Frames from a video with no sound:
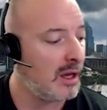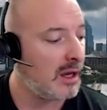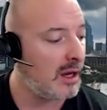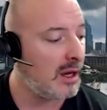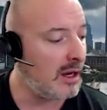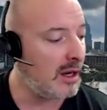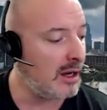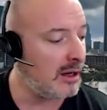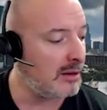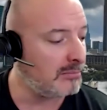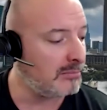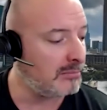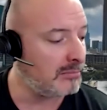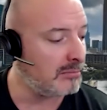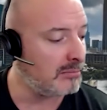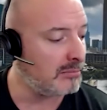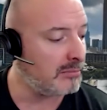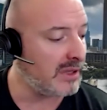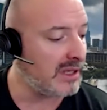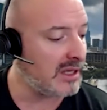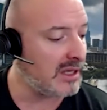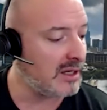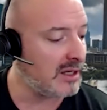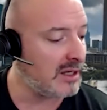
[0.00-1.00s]
um,
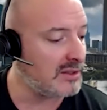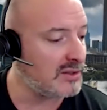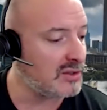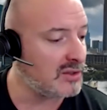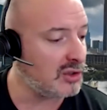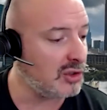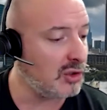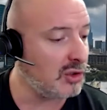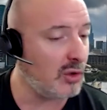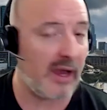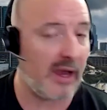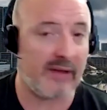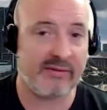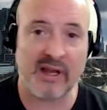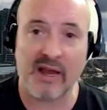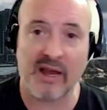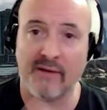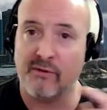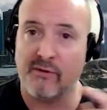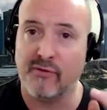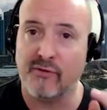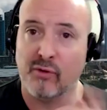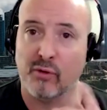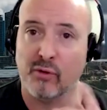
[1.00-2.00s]
because you have to have
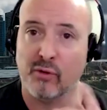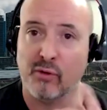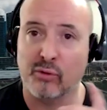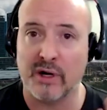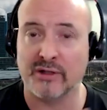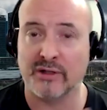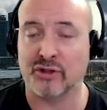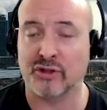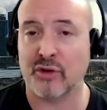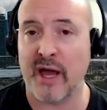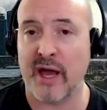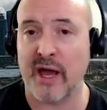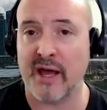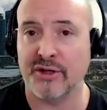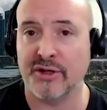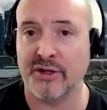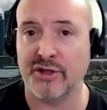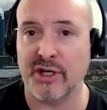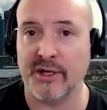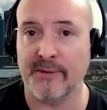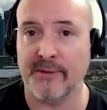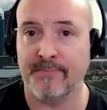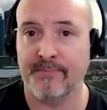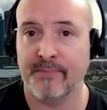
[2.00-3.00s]
a full round
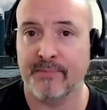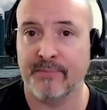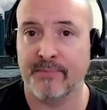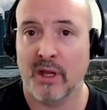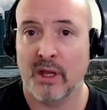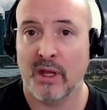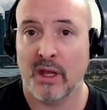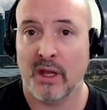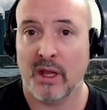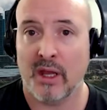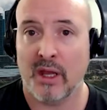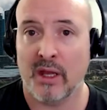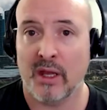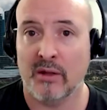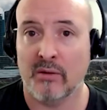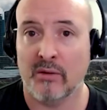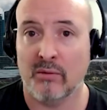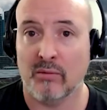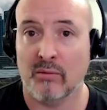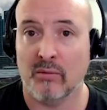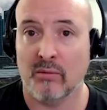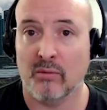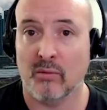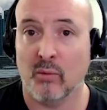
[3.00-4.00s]
strategy, and
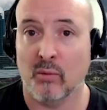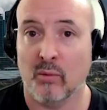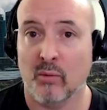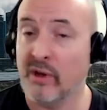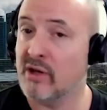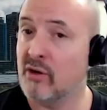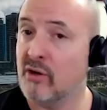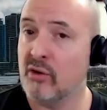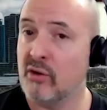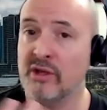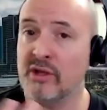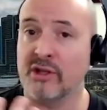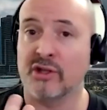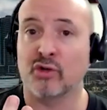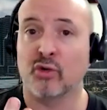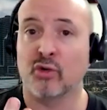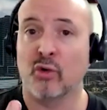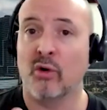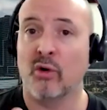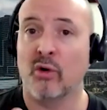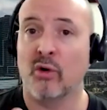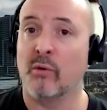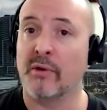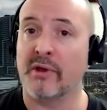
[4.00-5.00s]
we can only
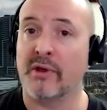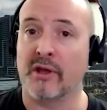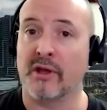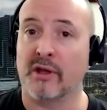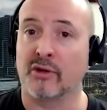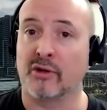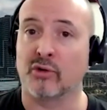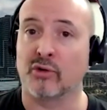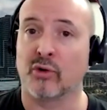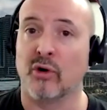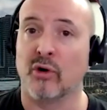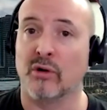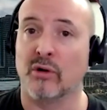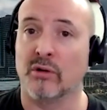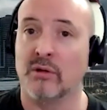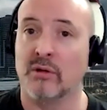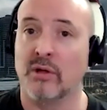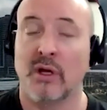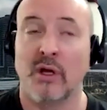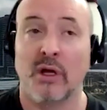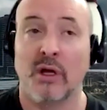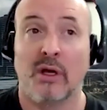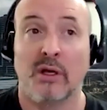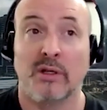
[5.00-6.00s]
control what we can control.
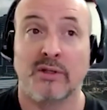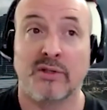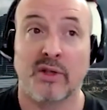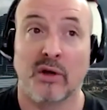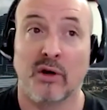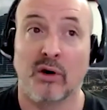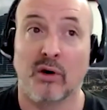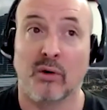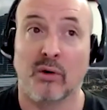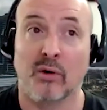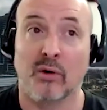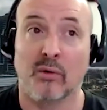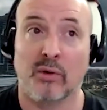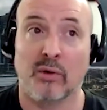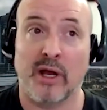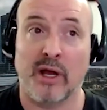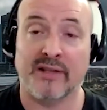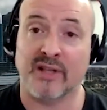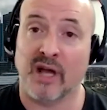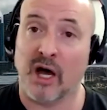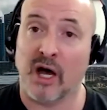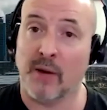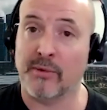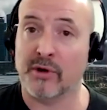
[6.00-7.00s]
So
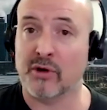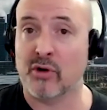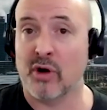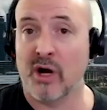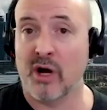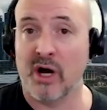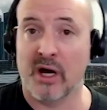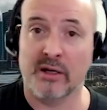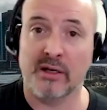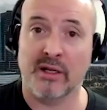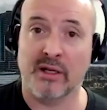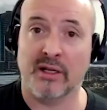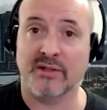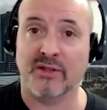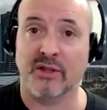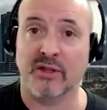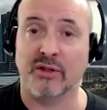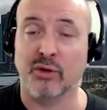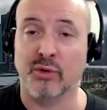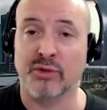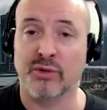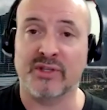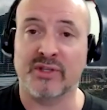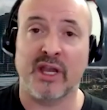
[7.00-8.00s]
as Omicron is the
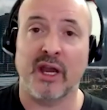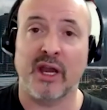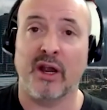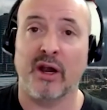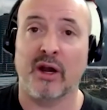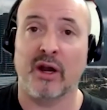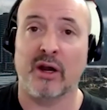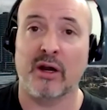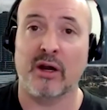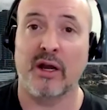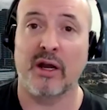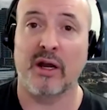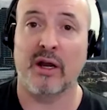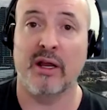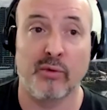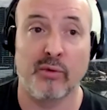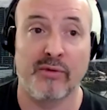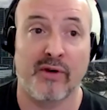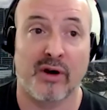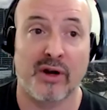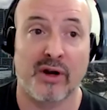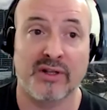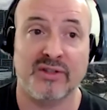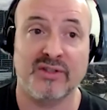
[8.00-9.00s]
new scare, and we've
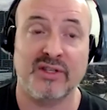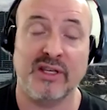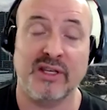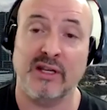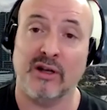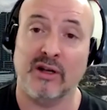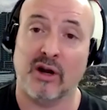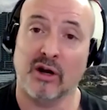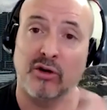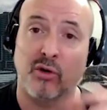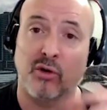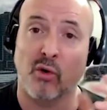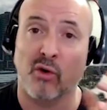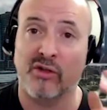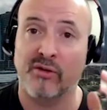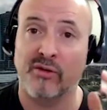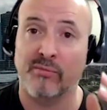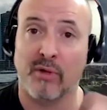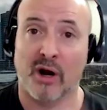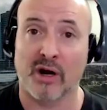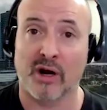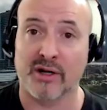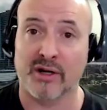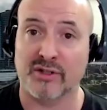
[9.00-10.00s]
already seen our northern
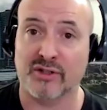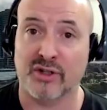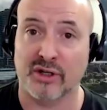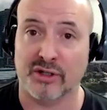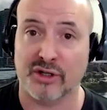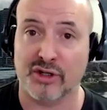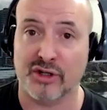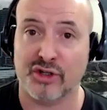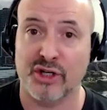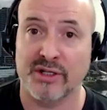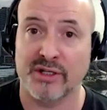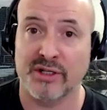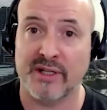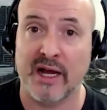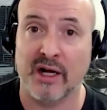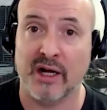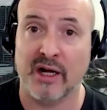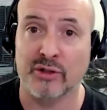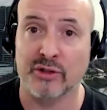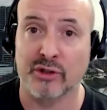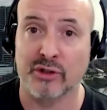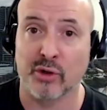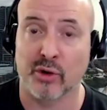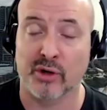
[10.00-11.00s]
markets start to shut
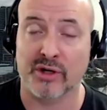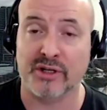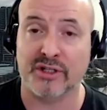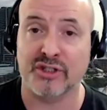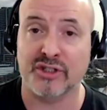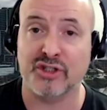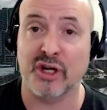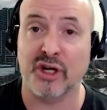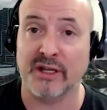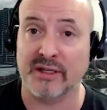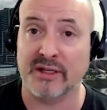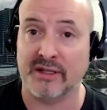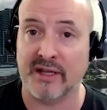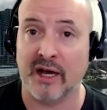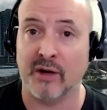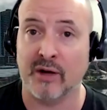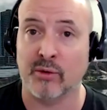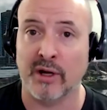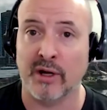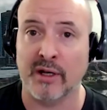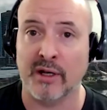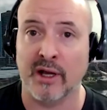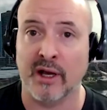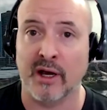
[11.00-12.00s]
down, New York is shutting down
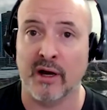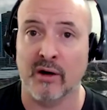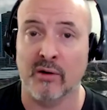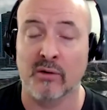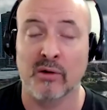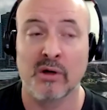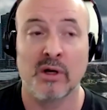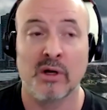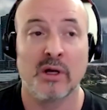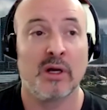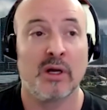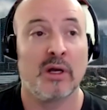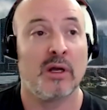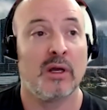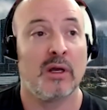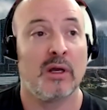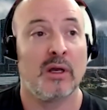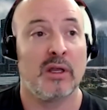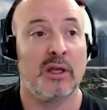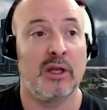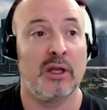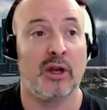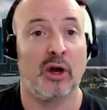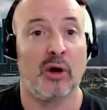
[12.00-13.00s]
right now.
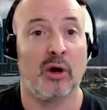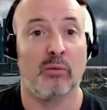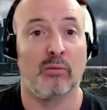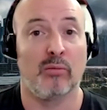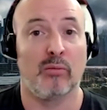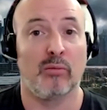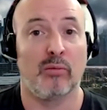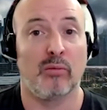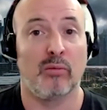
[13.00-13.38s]
You know,